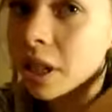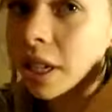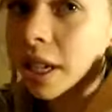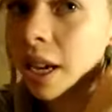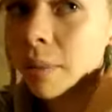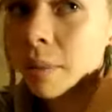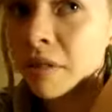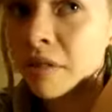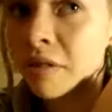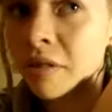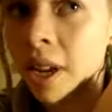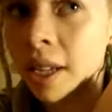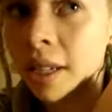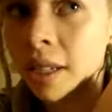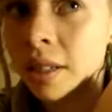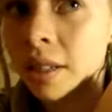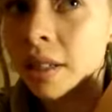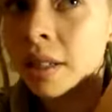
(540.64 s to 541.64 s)
going to get a bit
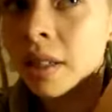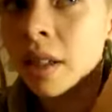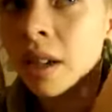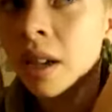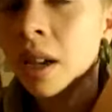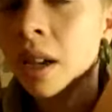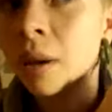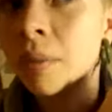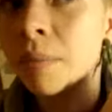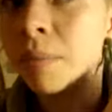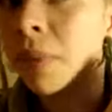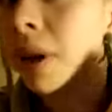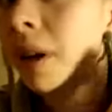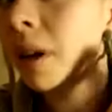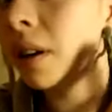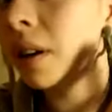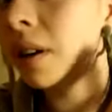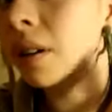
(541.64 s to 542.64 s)
fatter, but